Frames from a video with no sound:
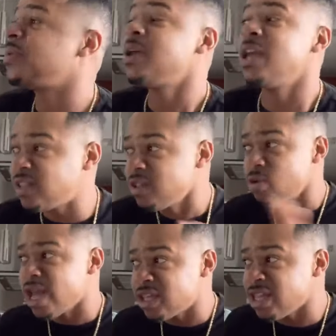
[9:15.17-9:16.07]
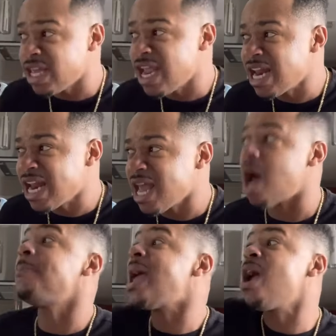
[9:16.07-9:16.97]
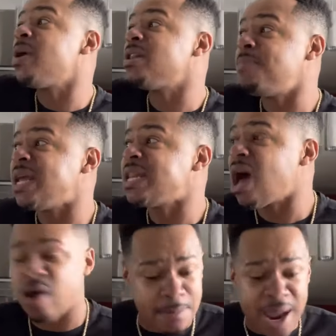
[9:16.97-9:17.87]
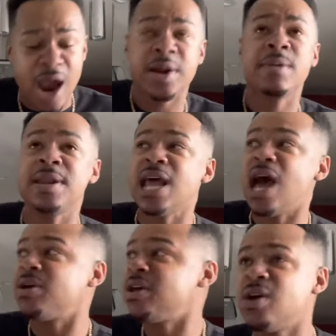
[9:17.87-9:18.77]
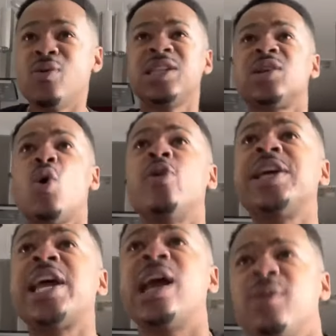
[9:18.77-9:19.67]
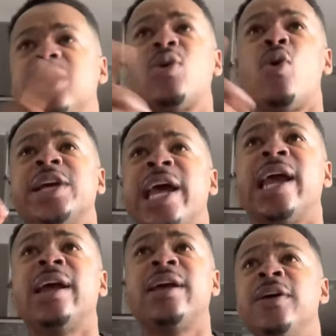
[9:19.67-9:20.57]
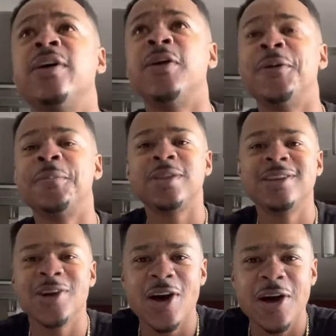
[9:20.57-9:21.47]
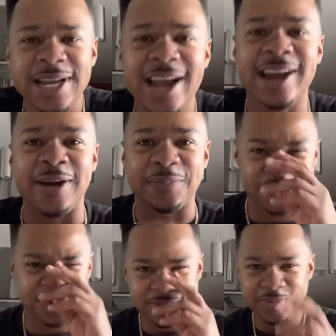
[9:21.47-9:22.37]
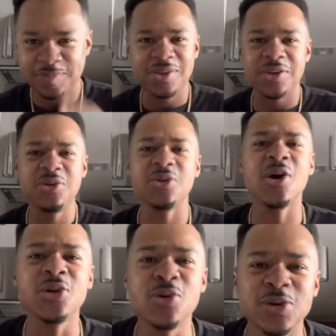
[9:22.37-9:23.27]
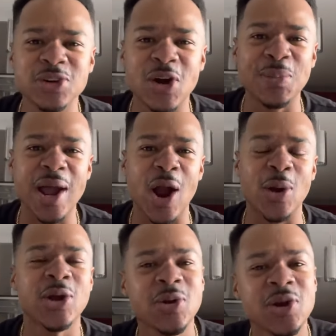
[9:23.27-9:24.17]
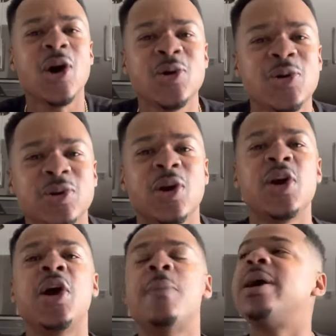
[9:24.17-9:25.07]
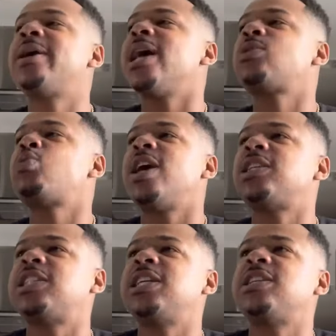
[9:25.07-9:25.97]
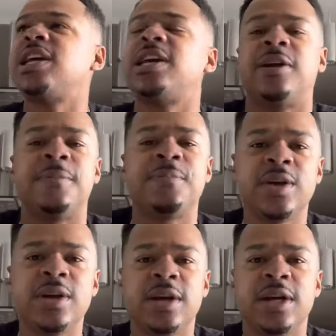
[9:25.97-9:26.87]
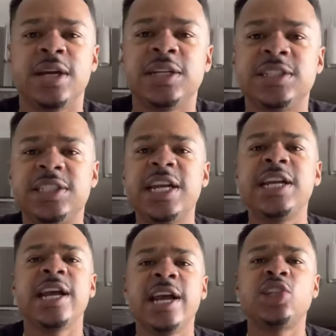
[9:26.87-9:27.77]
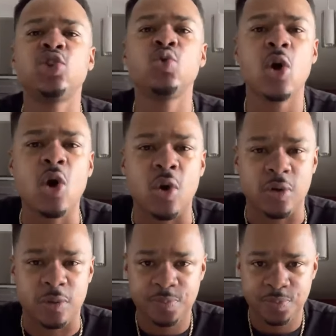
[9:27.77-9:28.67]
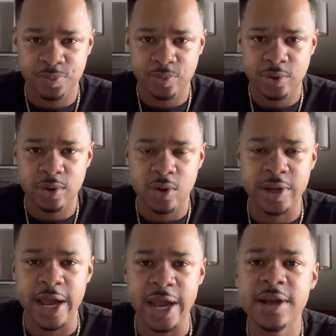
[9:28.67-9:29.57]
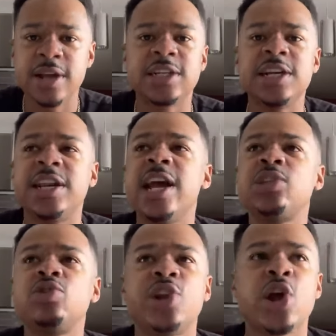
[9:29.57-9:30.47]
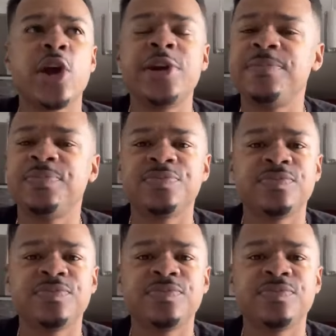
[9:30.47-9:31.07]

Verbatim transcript: If she do that shit again tonight, I'm marrying a big dog. I'm marrying a big dog. What's the score in the game? What's the score in the game? You know what I'm saying? You know you was gonna marry. You know you was gonna. But guess what she did? She did you wrong. Okay? She did you dirty.